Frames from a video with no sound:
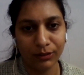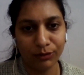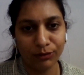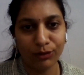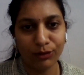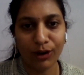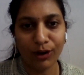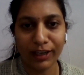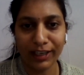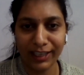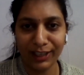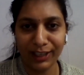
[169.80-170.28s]

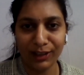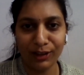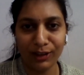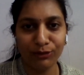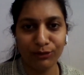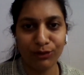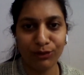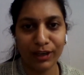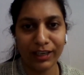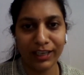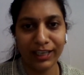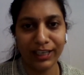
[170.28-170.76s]
40
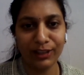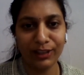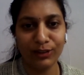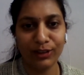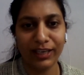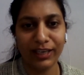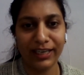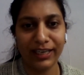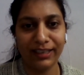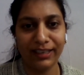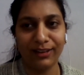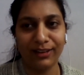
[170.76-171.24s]
on 40 you
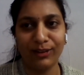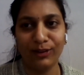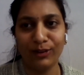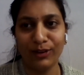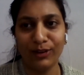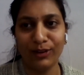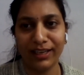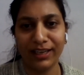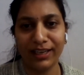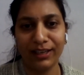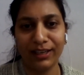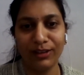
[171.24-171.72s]
get.
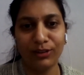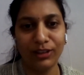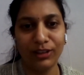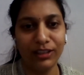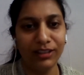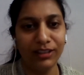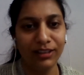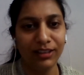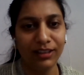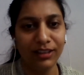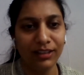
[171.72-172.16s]
Okay, good.